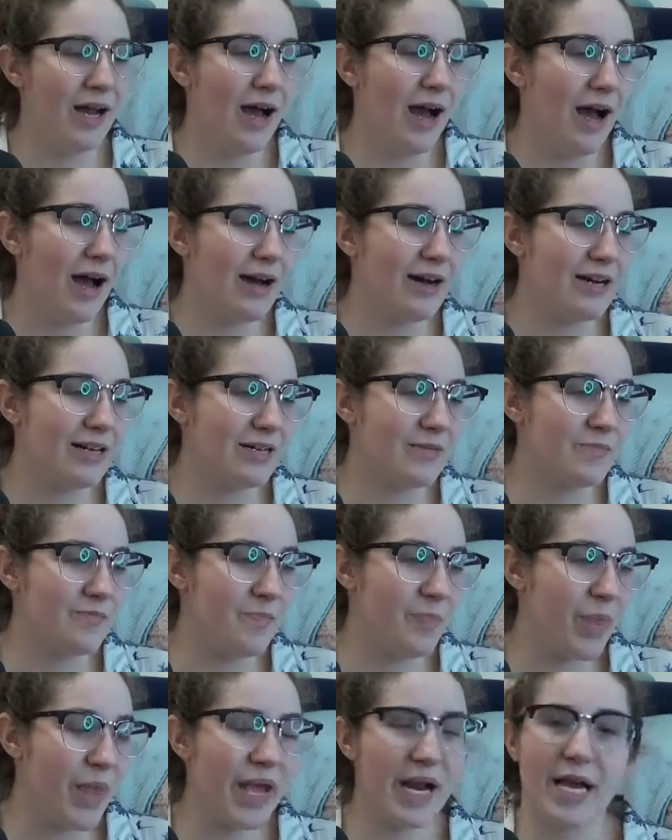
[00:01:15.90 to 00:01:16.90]

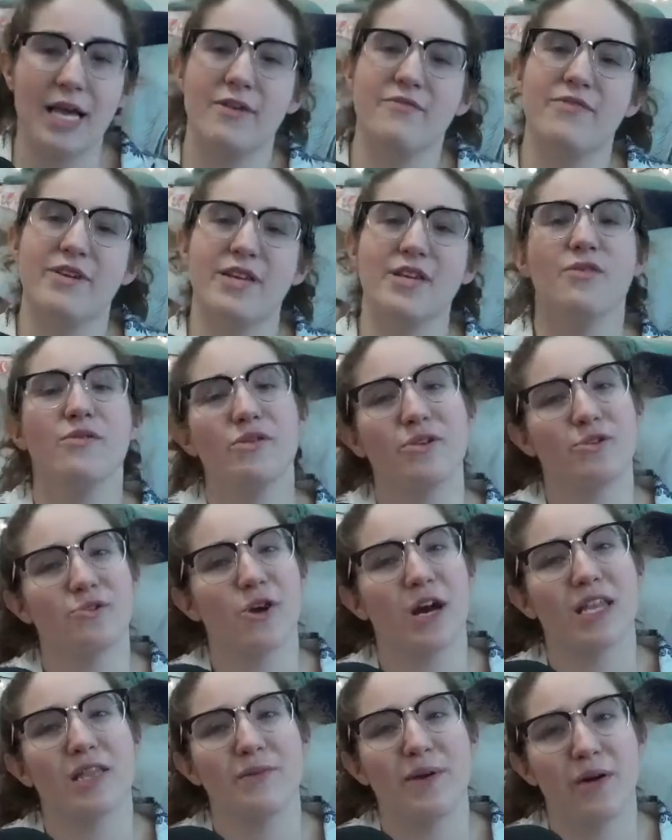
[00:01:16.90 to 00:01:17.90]
And I invite you to
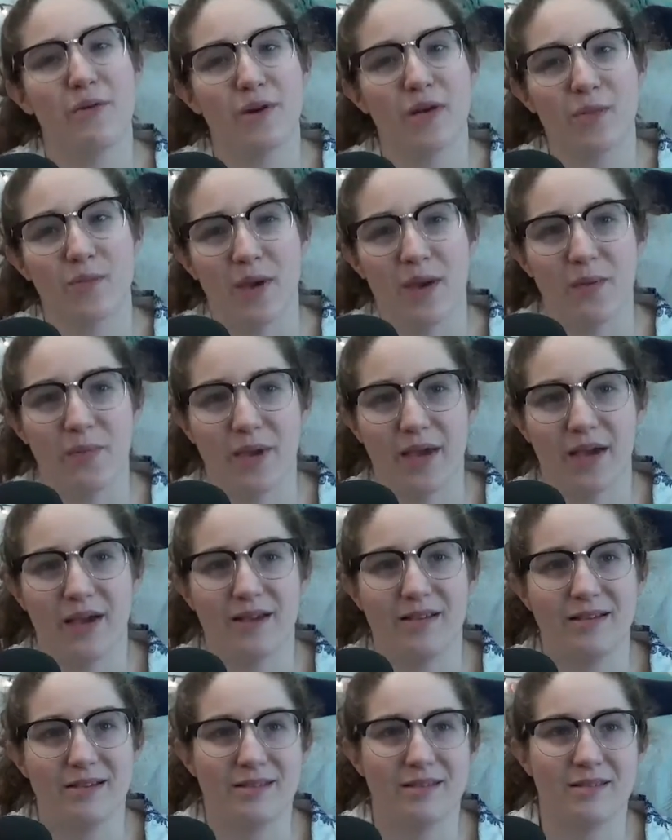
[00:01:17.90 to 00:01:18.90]
try them out with me,
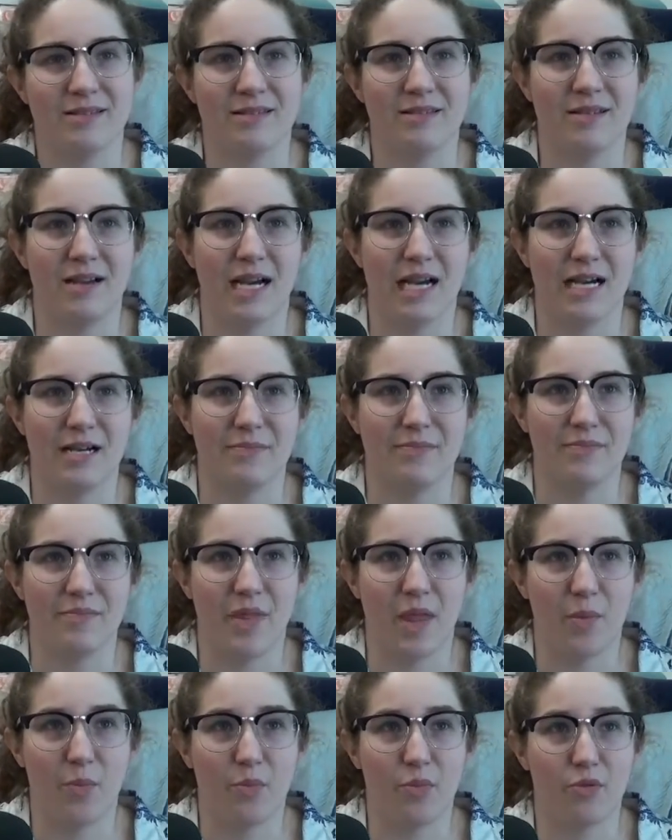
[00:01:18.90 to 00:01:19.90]
because
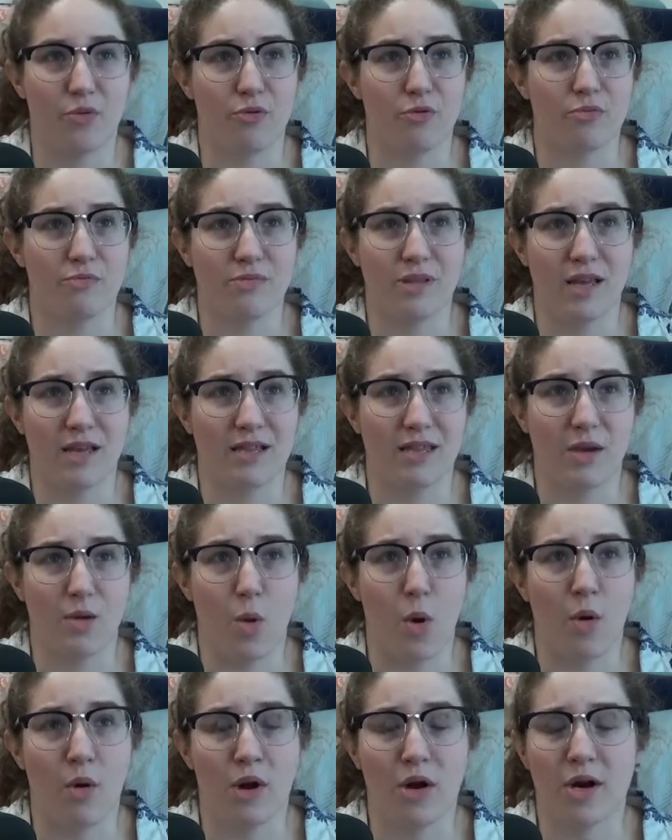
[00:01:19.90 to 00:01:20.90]
they
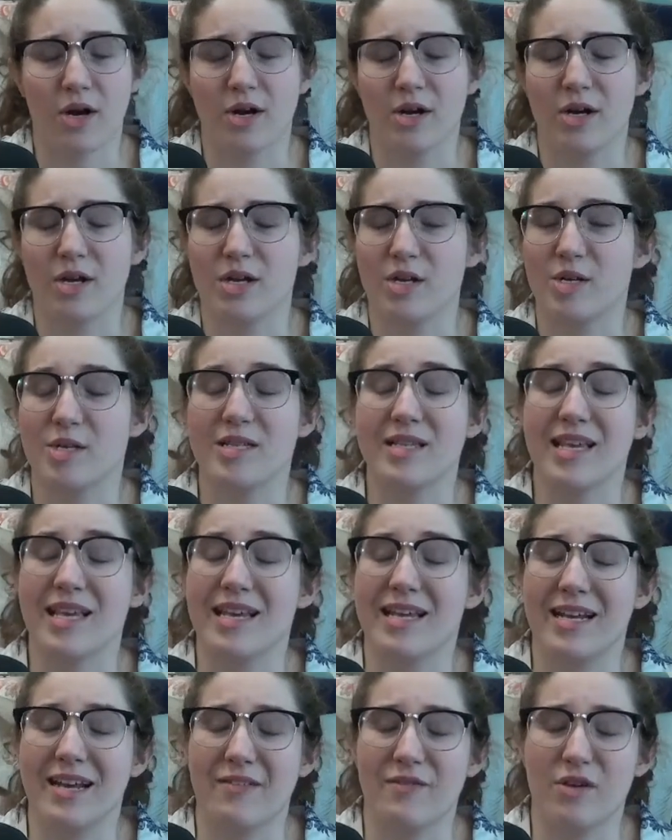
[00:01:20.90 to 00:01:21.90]
won't hurt your
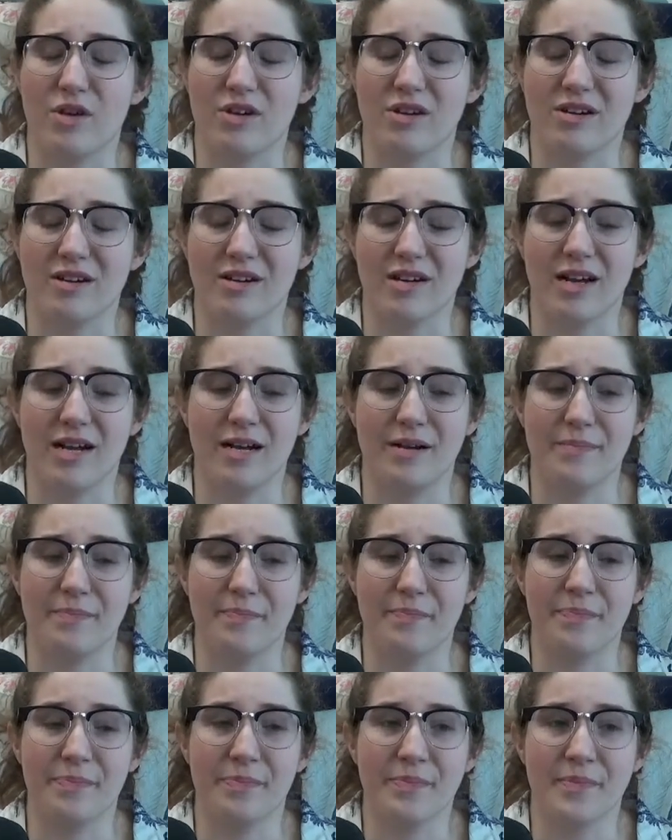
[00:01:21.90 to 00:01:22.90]
skin if you're
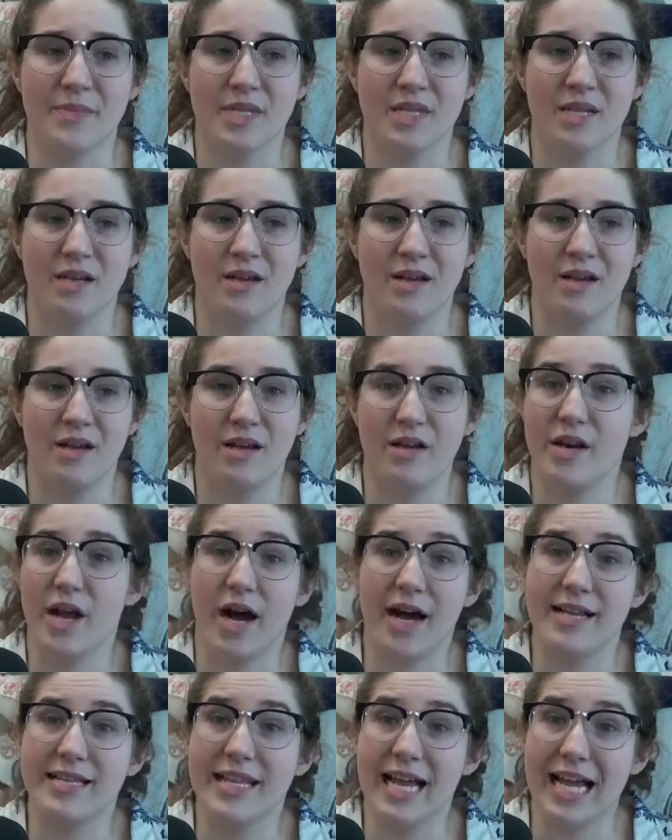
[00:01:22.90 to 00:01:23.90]

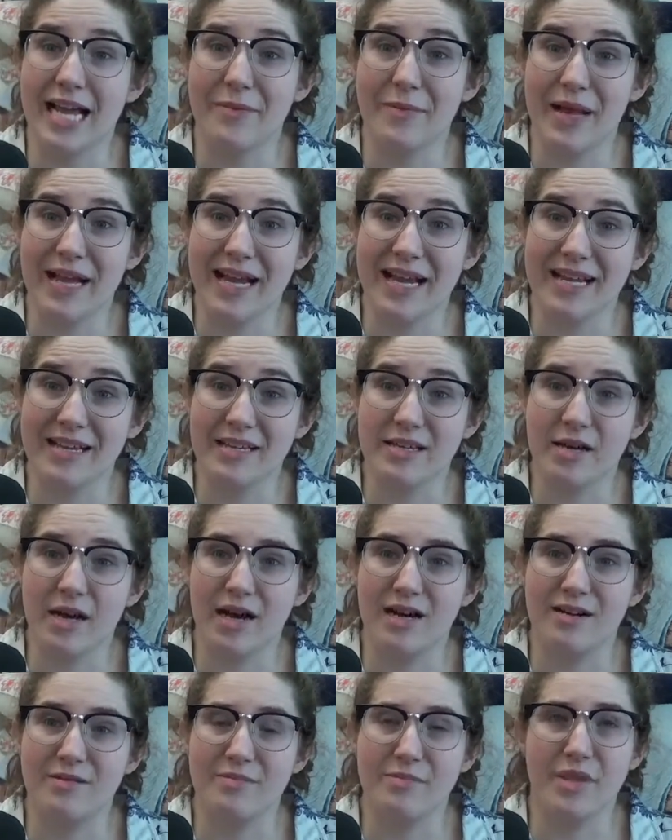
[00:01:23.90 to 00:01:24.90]
not diabetic.
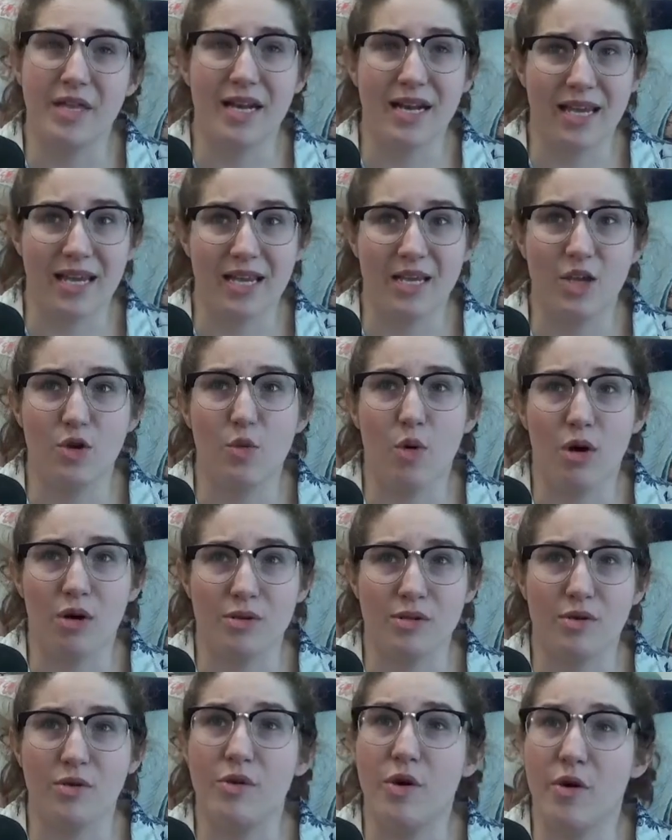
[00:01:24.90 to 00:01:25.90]
Then again, you
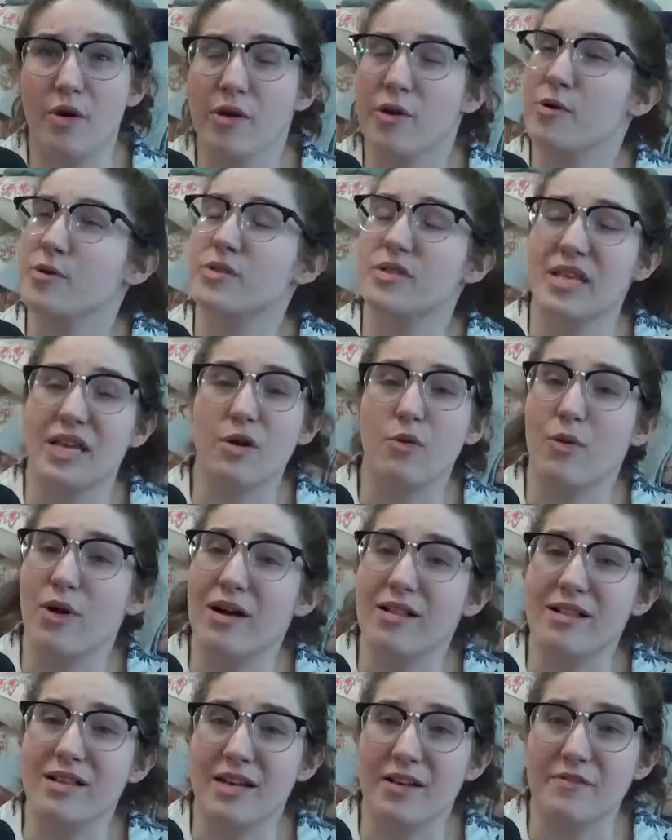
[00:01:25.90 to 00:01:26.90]
also know your skin
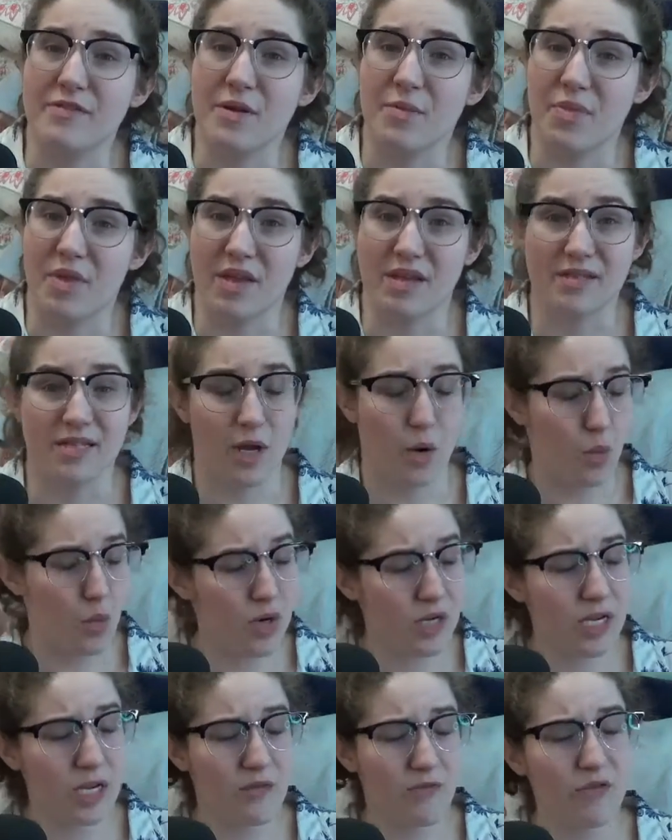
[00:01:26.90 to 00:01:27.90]
well, and if something's not
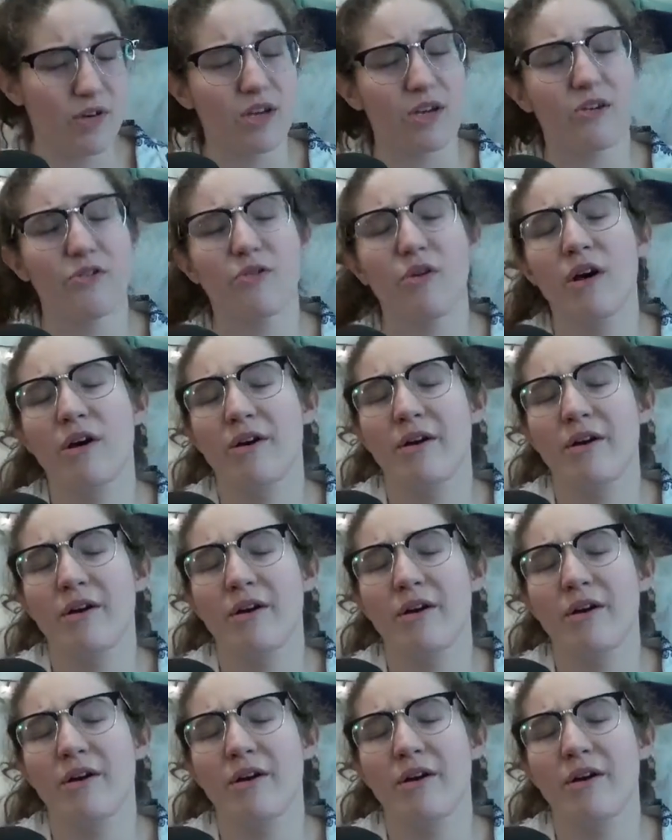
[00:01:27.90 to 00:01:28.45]
working for you,